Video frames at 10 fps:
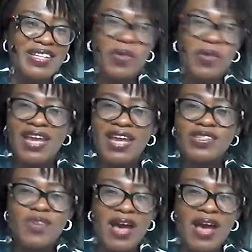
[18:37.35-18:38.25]
So we'd
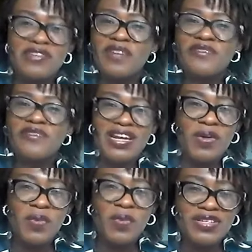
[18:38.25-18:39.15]
like to have your
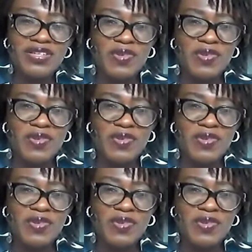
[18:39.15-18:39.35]
final words